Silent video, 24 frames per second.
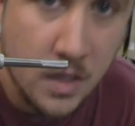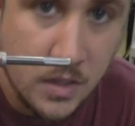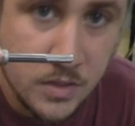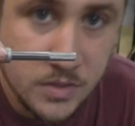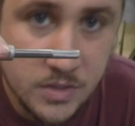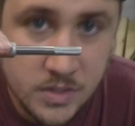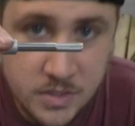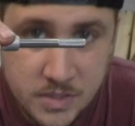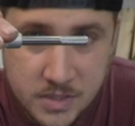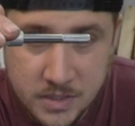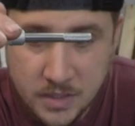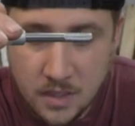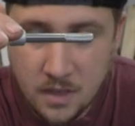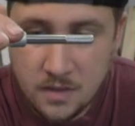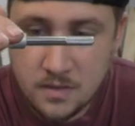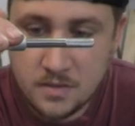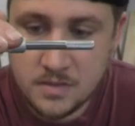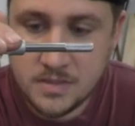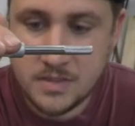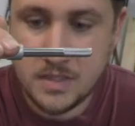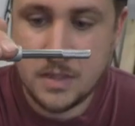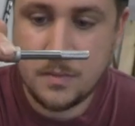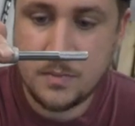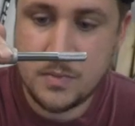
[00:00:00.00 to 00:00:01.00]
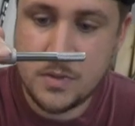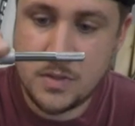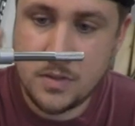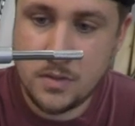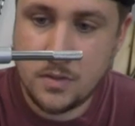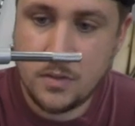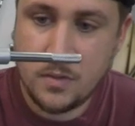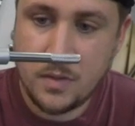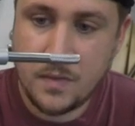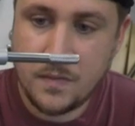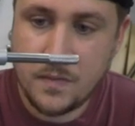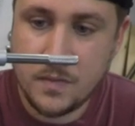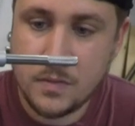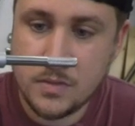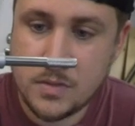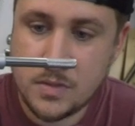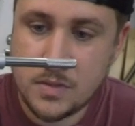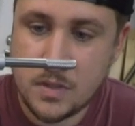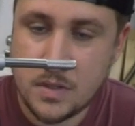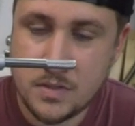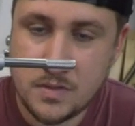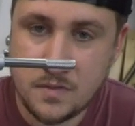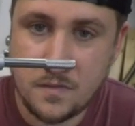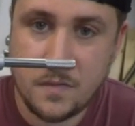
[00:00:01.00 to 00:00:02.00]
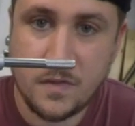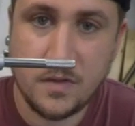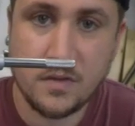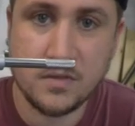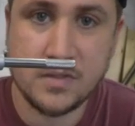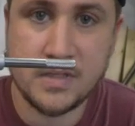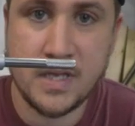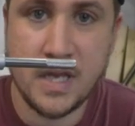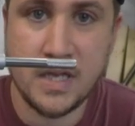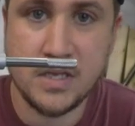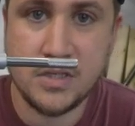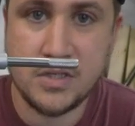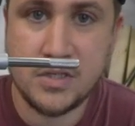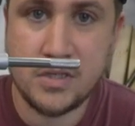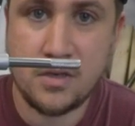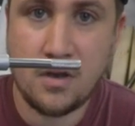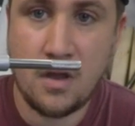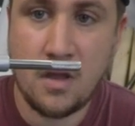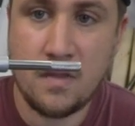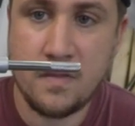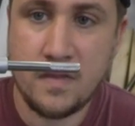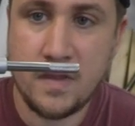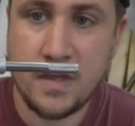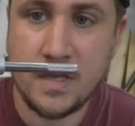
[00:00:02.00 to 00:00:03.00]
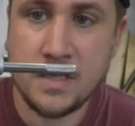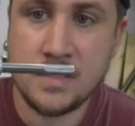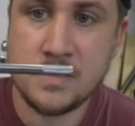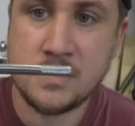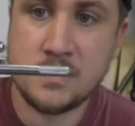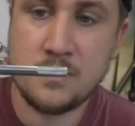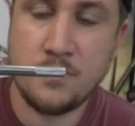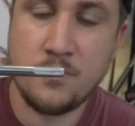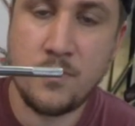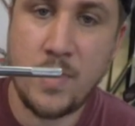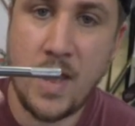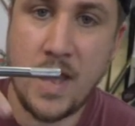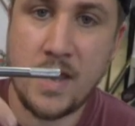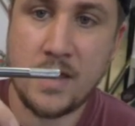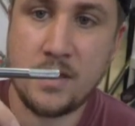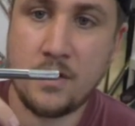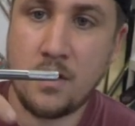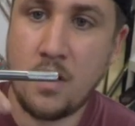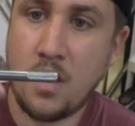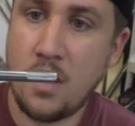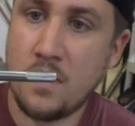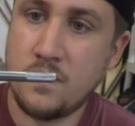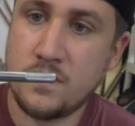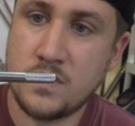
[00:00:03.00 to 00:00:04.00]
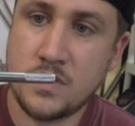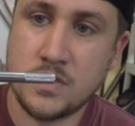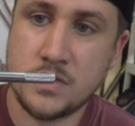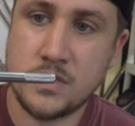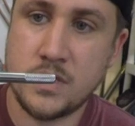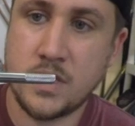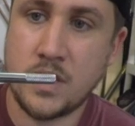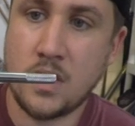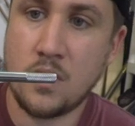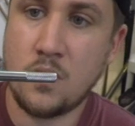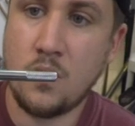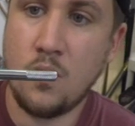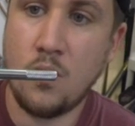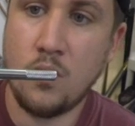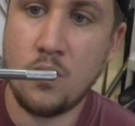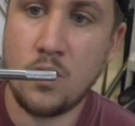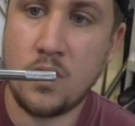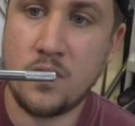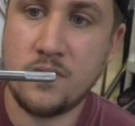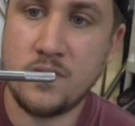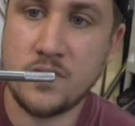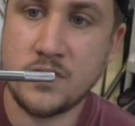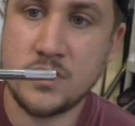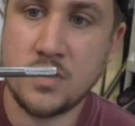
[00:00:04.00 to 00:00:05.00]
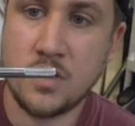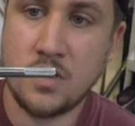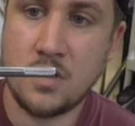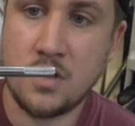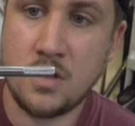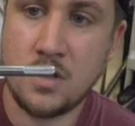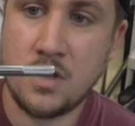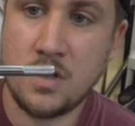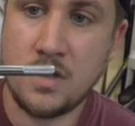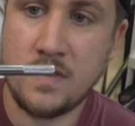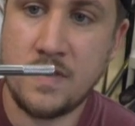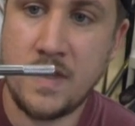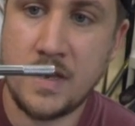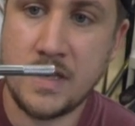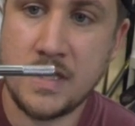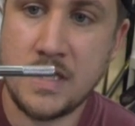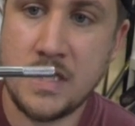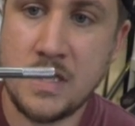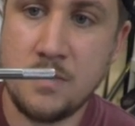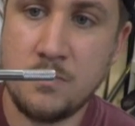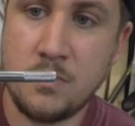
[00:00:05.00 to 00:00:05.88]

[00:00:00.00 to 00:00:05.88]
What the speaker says: Just another tip too, if you start to feel tension on this, back it off just like a 1/4 of a turn and then keep